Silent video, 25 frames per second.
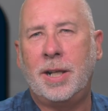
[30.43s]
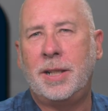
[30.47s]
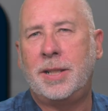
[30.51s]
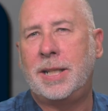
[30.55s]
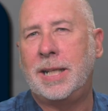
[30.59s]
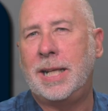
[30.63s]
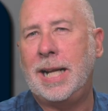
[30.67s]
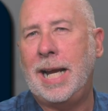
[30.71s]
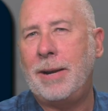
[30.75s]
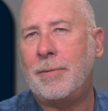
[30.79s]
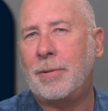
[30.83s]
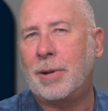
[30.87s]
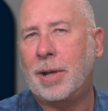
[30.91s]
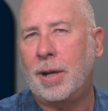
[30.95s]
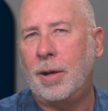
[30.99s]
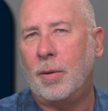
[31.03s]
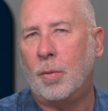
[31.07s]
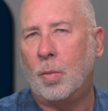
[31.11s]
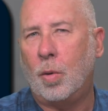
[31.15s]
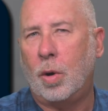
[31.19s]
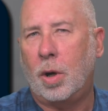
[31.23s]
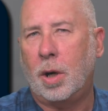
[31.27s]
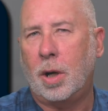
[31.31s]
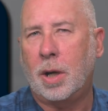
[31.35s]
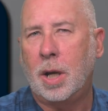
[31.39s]
and today we're going to
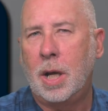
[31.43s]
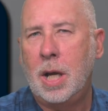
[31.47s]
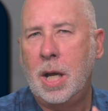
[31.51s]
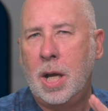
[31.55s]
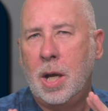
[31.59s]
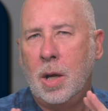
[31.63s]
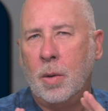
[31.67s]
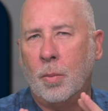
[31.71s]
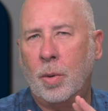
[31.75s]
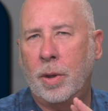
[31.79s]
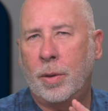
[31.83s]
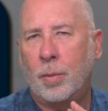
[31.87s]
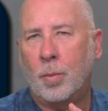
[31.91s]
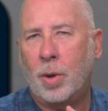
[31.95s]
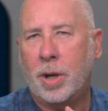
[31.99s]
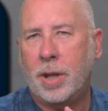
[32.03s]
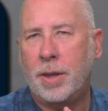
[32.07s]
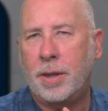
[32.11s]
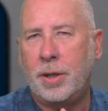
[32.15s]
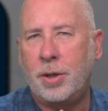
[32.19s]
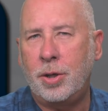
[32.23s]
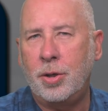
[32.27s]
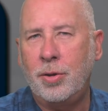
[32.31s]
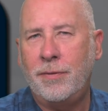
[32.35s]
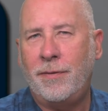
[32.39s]
work with one of
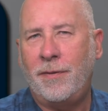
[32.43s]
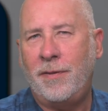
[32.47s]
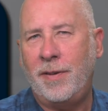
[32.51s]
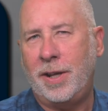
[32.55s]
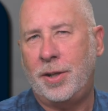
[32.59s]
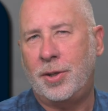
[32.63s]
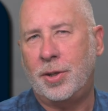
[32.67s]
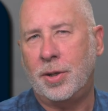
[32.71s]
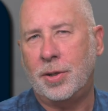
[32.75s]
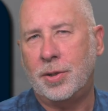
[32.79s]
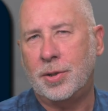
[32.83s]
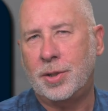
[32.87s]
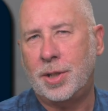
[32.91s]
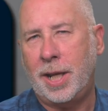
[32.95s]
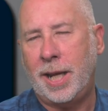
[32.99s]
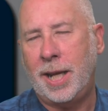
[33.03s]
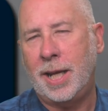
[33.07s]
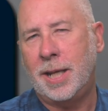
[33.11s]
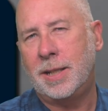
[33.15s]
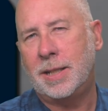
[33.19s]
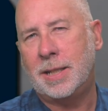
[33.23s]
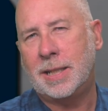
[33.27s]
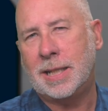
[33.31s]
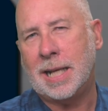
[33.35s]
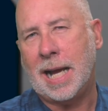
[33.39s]
the new features
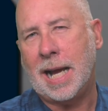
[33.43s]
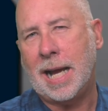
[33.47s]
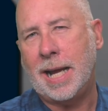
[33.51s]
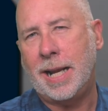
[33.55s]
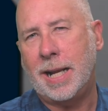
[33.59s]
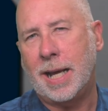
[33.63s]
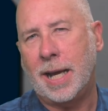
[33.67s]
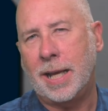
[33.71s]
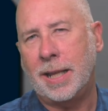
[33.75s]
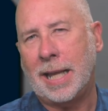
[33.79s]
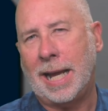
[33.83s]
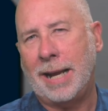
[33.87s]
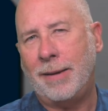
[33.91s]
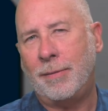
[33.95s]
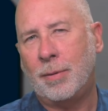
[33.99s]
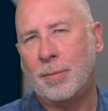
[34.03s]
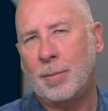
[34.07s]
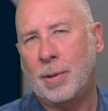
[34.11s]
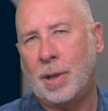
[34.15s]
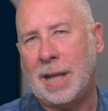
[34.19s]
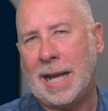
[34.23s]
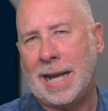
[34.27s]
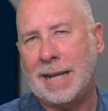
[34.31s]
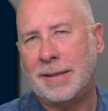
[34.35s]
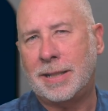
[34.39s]
inside Lightroom
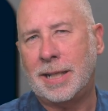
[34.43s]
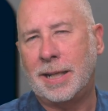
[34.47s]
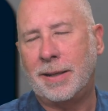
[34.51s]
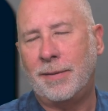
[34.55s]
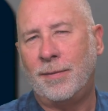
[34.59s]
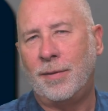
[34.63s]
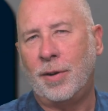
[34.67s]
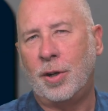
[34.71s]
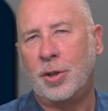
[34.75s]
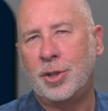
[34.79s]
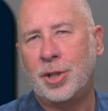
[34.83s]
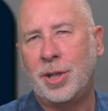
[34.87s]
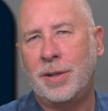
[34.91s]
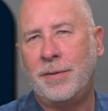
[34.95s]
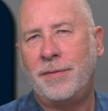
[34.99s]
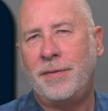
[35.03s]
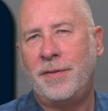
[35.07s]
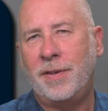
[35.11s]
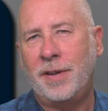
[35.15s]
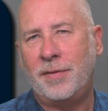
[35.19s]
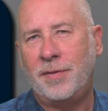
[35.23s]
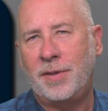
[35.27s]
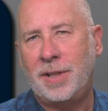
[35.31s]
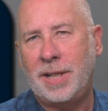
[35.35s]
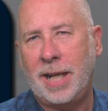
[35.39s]
Classic version
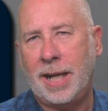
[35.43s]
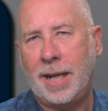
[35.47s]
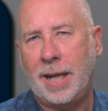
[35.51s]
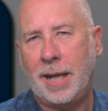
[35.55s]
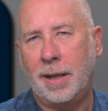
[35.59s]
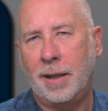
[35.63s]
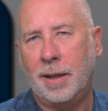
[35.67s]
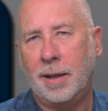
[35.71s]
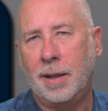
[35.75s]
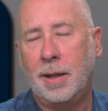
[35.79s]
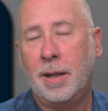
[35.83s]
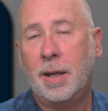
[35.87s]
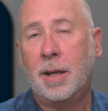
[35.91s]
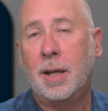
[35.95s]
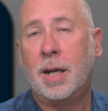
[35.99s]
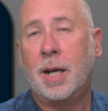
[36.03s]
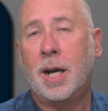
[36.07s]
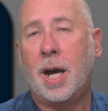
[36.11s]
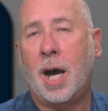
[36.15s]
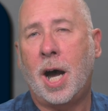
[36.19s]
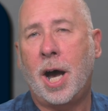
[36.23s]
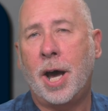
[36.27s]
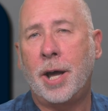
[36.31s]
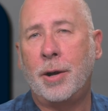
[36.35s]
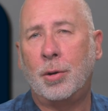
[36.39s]
15,
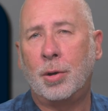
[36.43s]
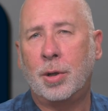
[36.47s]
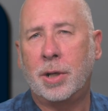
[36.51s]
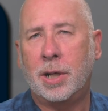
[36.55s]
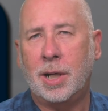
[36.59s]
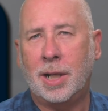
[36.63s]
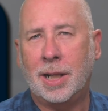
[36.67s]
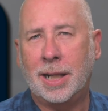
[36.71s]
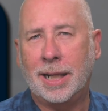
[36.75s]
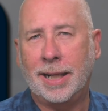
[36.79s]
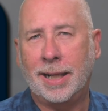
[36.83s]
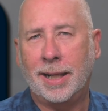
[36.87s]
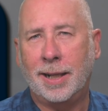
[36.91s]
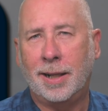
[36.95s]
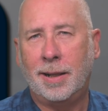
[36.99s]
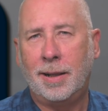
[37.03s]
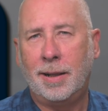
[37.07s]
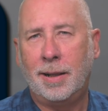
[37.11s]
auto culling.